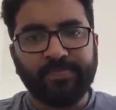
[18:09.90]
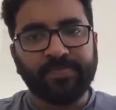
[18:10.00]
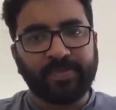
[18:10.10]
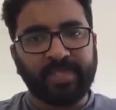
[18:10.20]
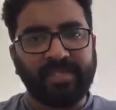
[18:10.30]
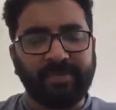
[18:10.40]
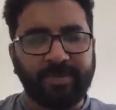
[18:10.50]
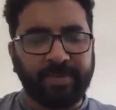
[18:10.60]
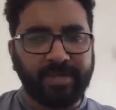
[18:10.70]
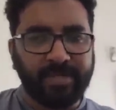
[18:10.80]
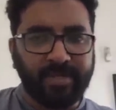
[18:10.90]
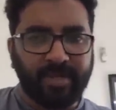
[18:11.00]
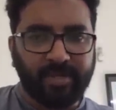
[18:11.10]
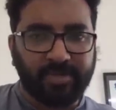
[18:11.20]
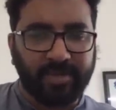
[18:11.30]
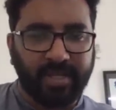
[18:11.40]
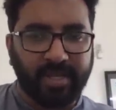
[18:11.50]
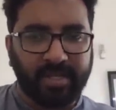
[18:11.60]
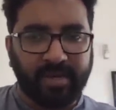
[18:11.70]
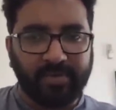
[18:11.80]
C SAT preparation, also I'll,
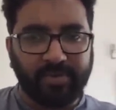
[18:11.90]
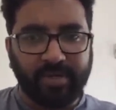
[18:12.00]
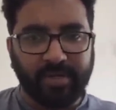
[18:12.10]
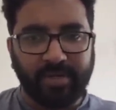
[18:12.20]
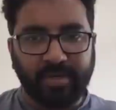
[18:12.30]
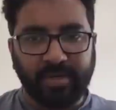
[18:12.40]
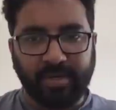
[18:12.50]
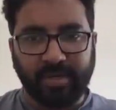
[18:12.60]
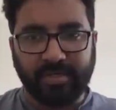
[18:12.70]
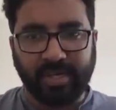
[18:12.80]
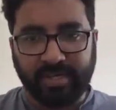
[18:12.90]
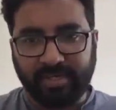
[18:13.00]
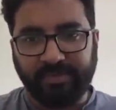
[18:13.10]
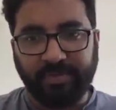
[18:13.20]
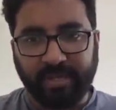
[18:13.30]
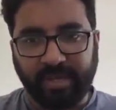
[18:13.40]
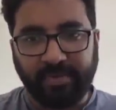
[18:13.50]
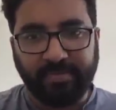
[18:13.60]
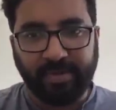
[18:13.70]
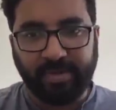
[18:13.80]
I'll come to it, uh, strategy for working
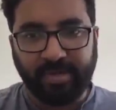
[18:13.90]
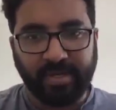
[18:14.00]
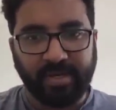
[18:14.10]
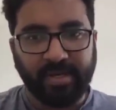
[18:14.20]
people. Uh,